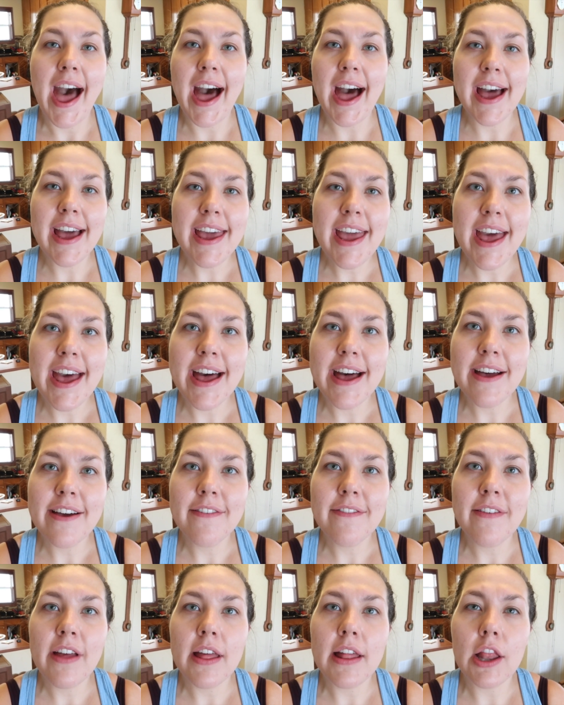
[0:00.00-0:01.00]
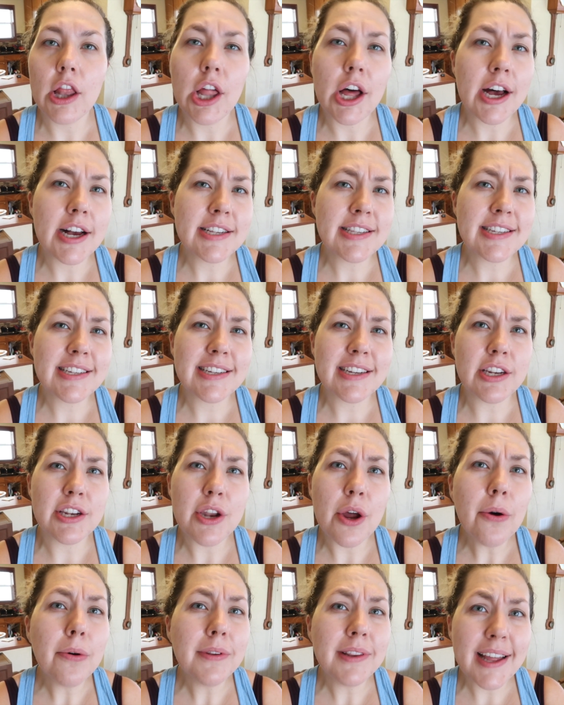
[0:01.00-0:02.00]
I have lost
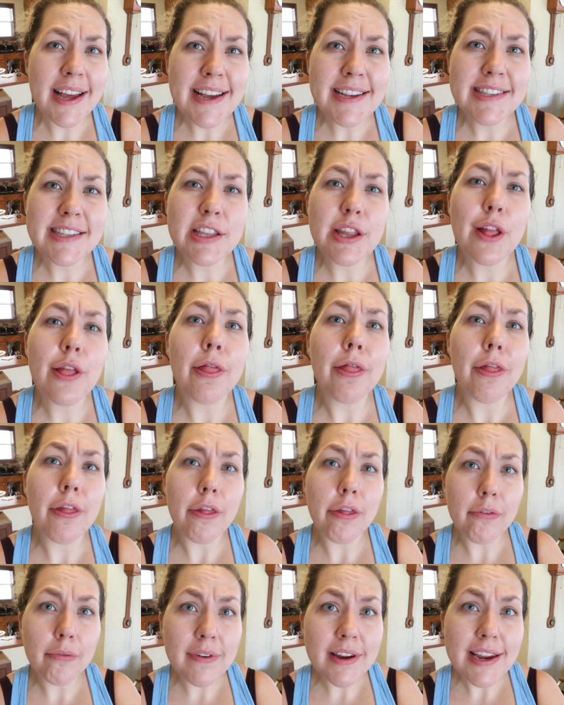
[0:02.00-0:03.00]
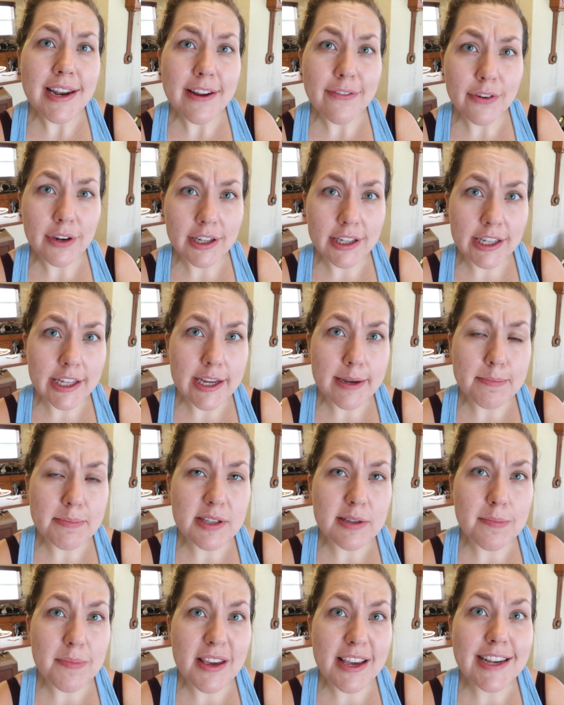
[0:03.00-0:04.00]
no less than three different
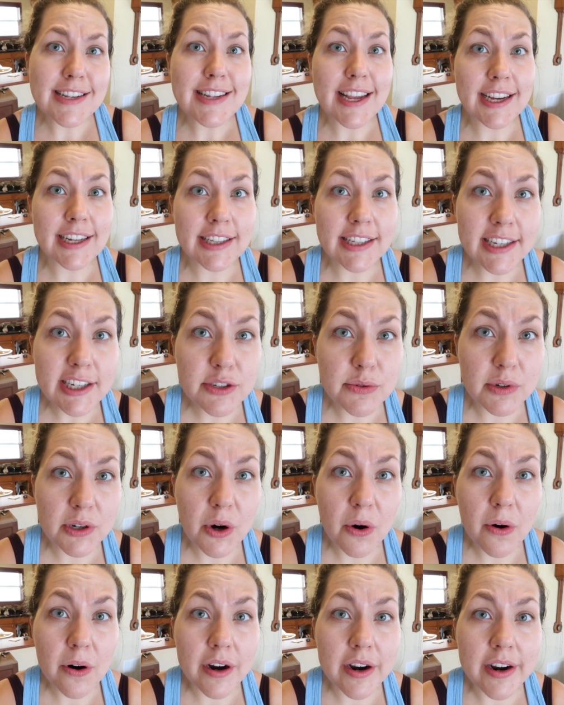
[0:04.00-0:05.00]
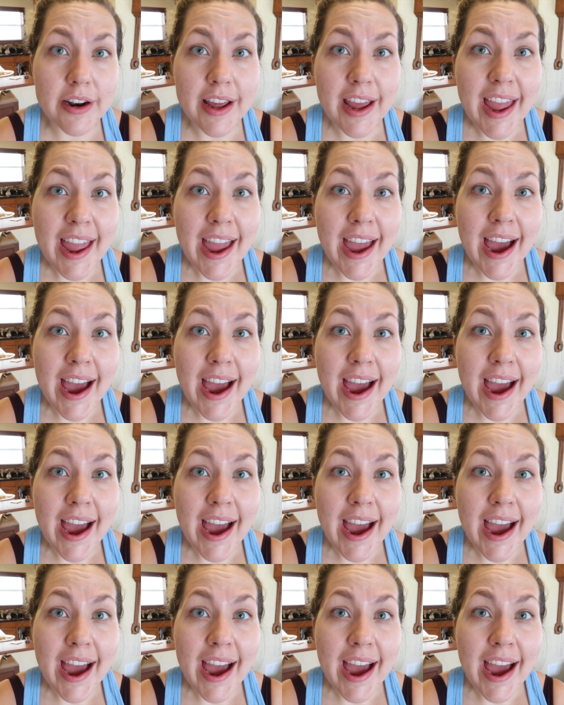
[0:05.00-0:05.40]
clips because I clicked record